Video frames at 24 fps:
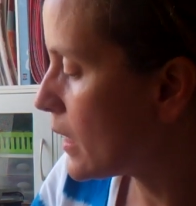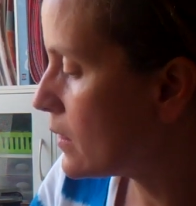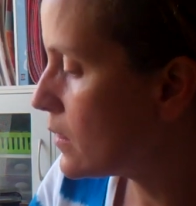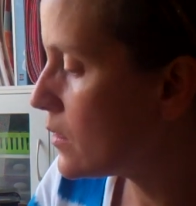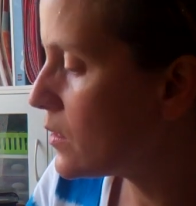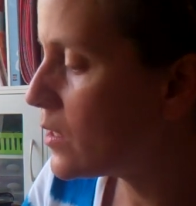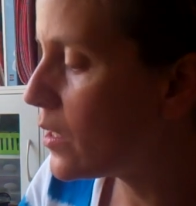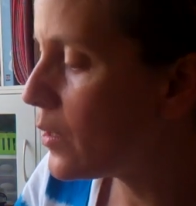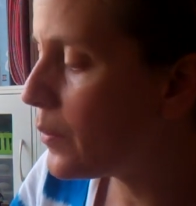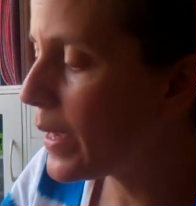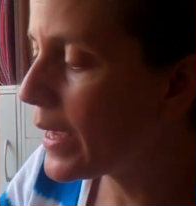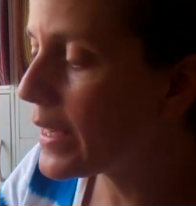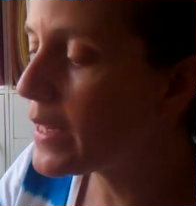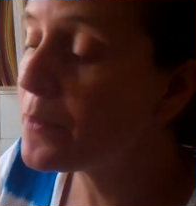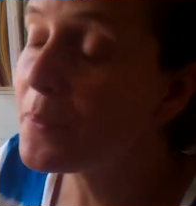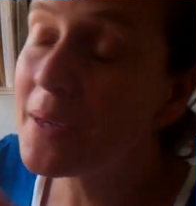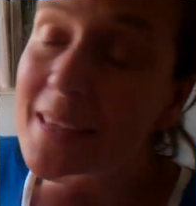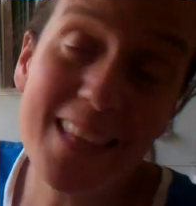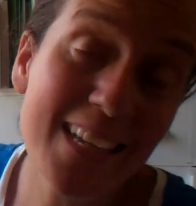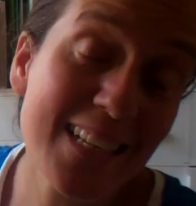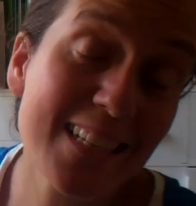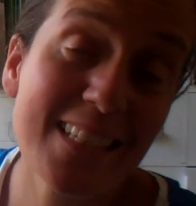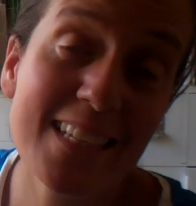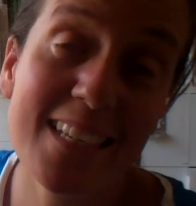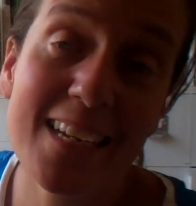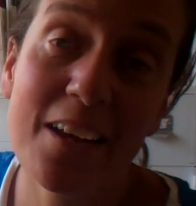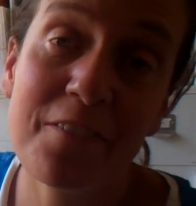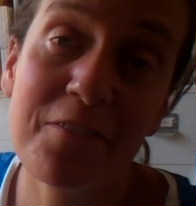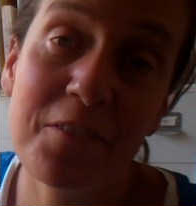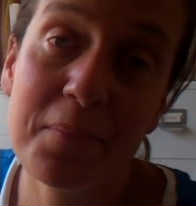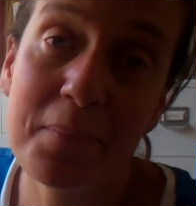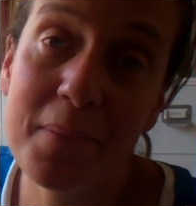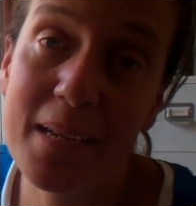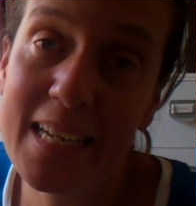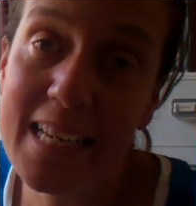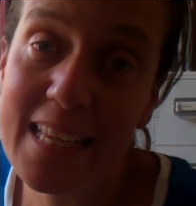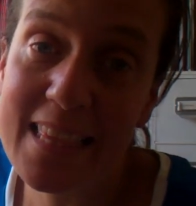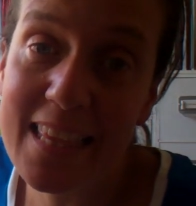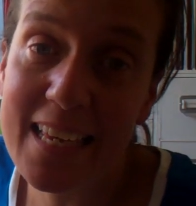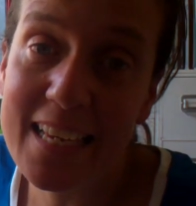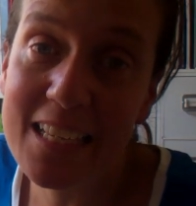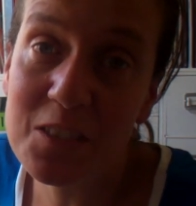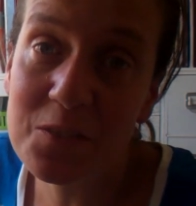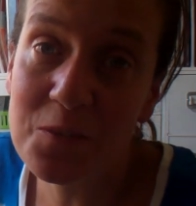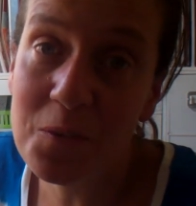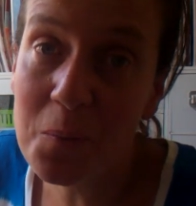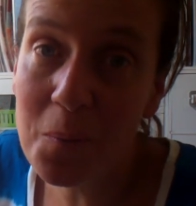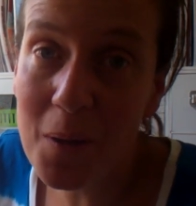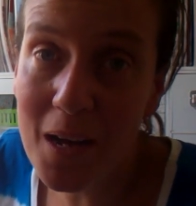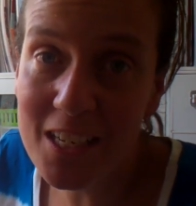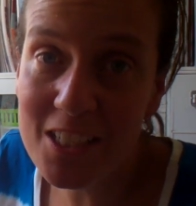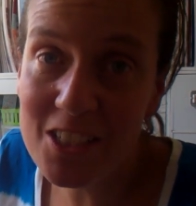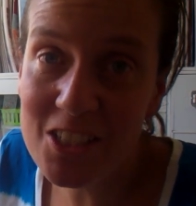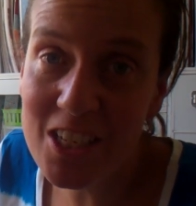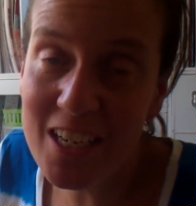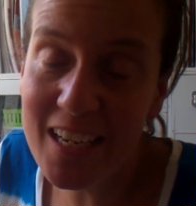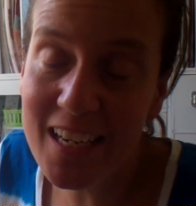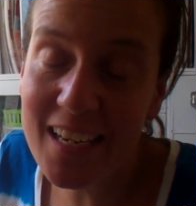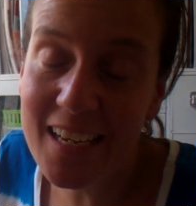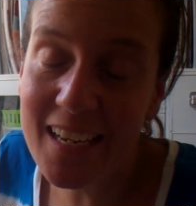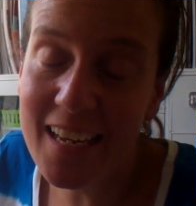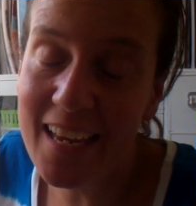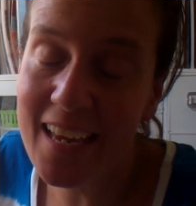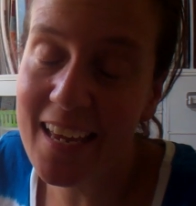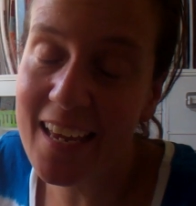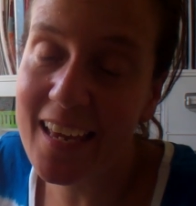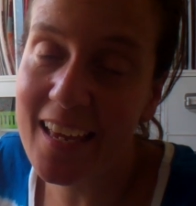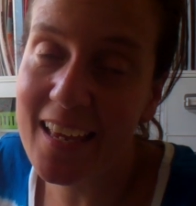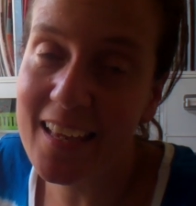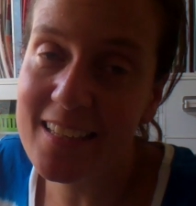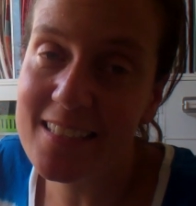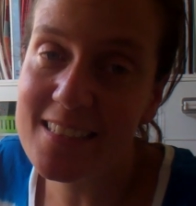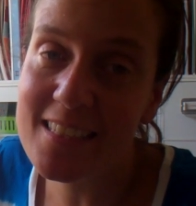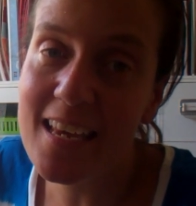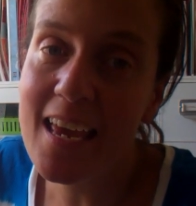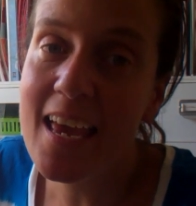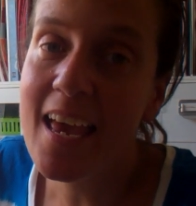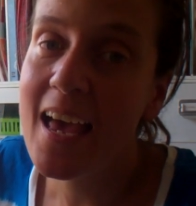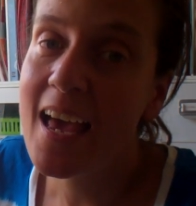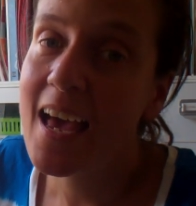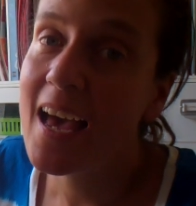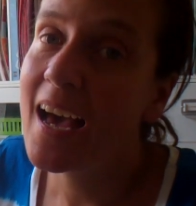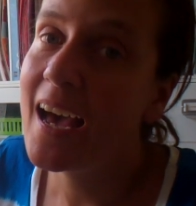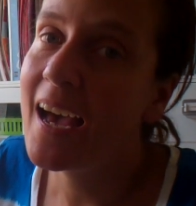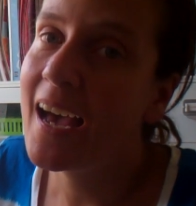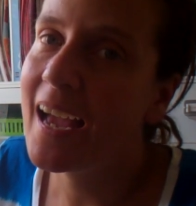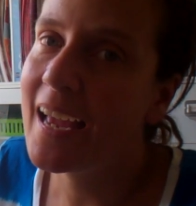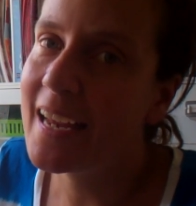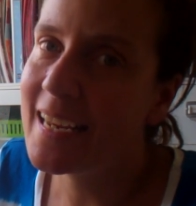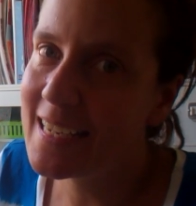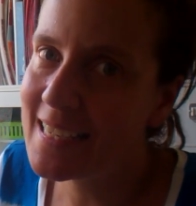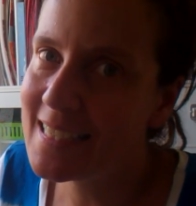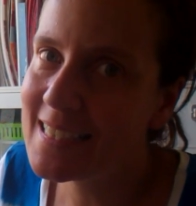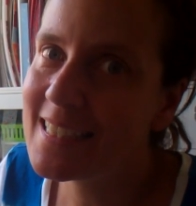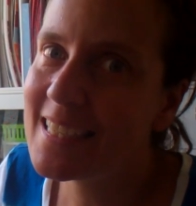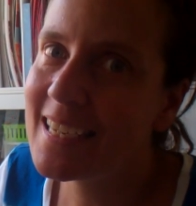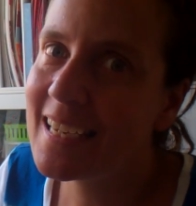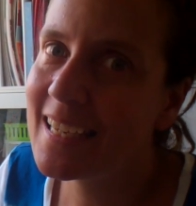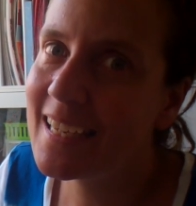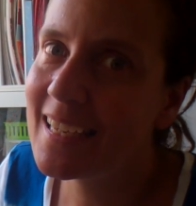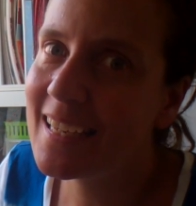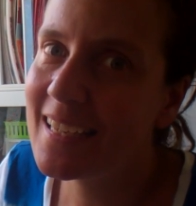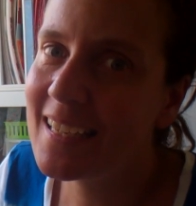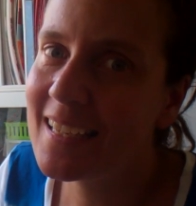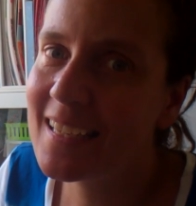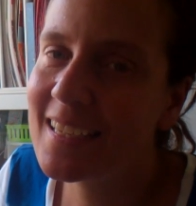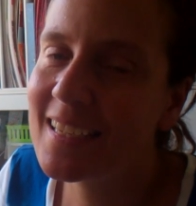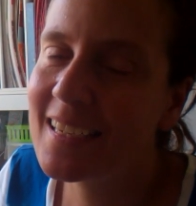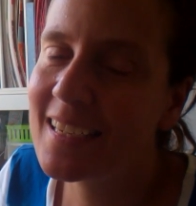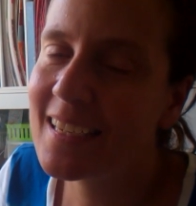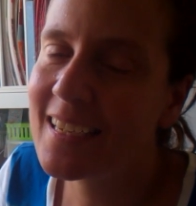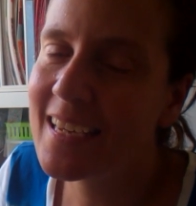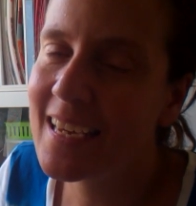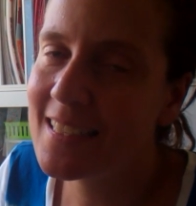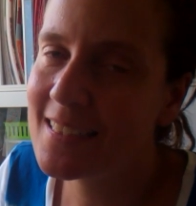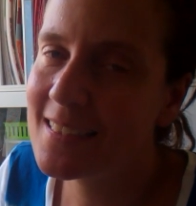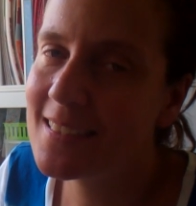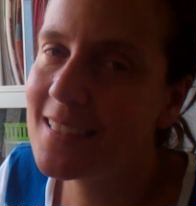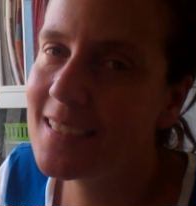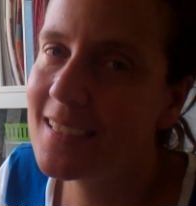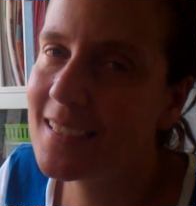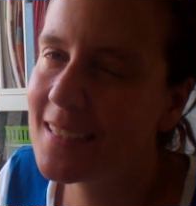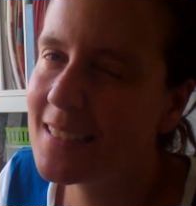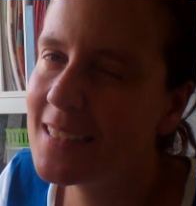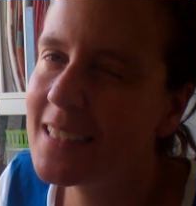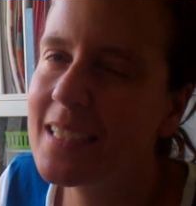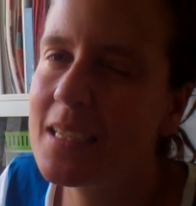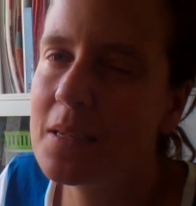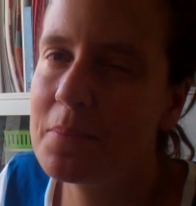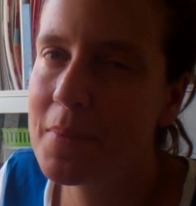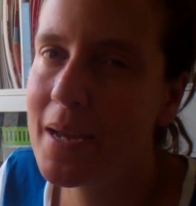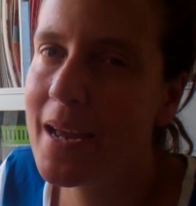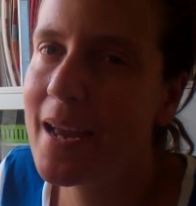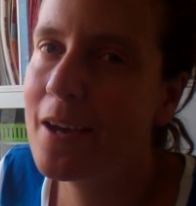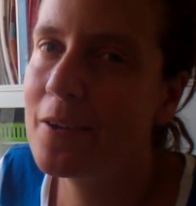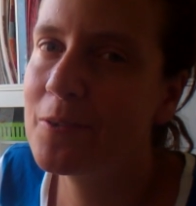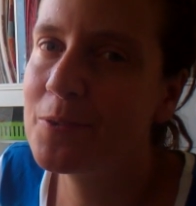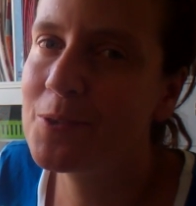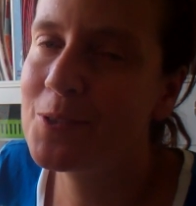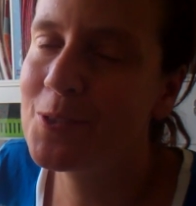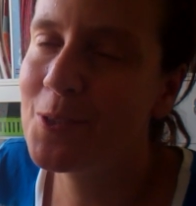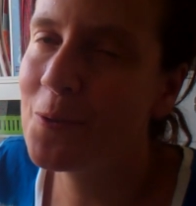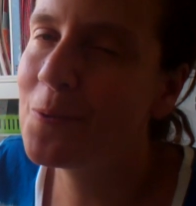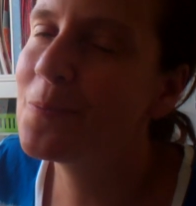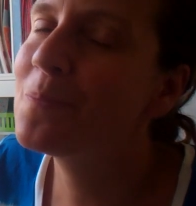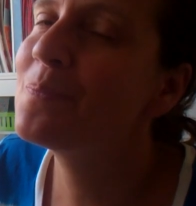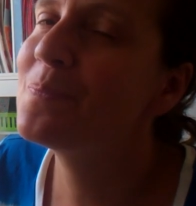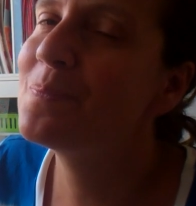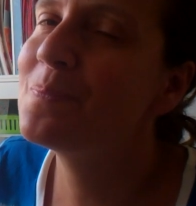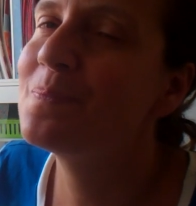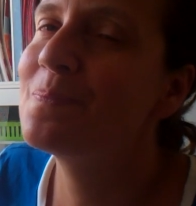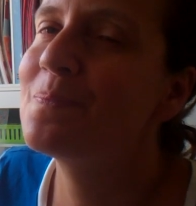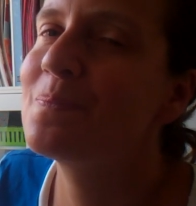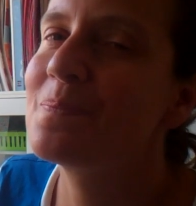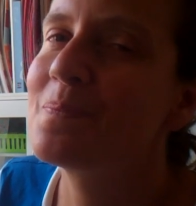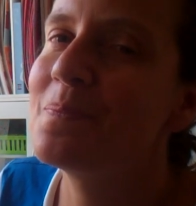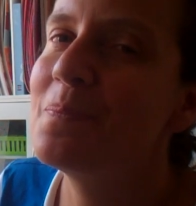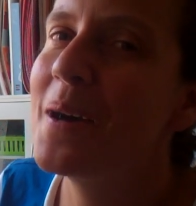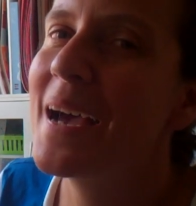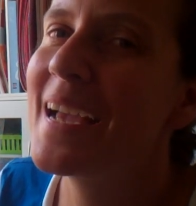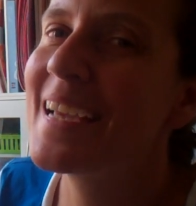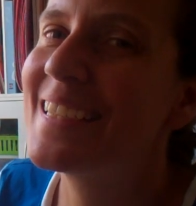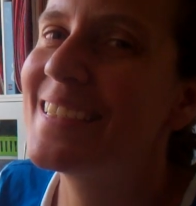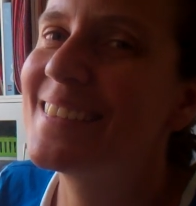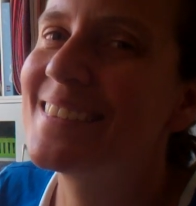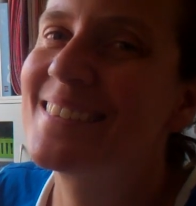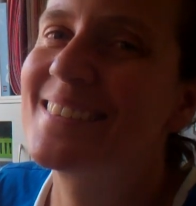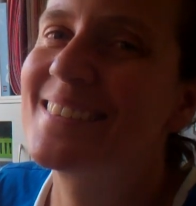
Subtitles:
So anyway, that's it, everybody. Thanks for watching, and I need to get to cleaning my house. So bye.